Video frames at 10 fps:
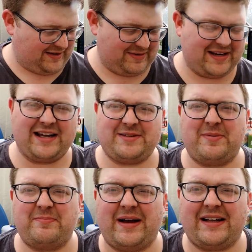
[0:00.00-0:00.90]
I mean, it has
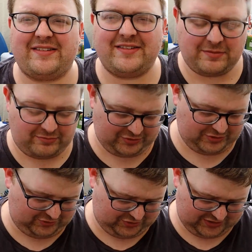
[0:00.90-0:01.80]
been battered and
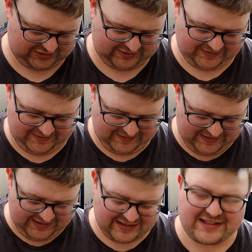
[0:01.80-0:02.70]
bruised, and
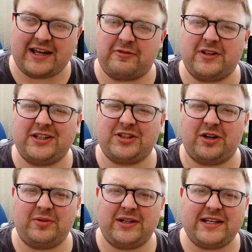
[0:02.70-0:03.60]
it's definitely
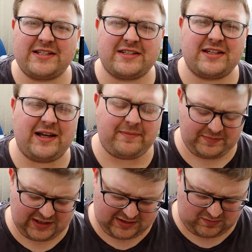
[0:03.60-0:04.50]
showing its
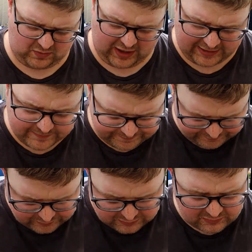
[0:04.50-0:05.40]
wear.
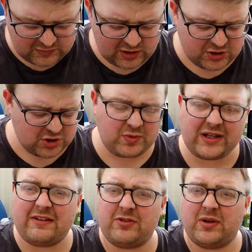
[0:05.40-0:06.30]
Just
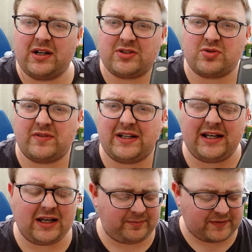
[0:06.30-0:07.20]
want to give you a sort of a
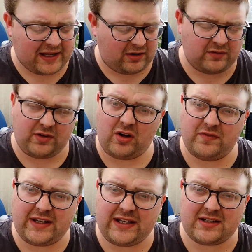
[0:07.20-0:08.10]
little update
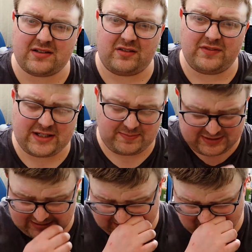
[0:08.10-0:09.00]
on this
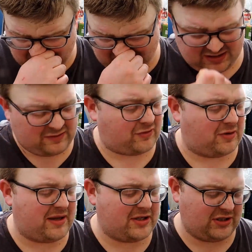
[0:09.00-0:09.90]
particular product
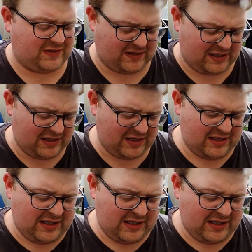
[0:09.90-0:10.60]
from NGT.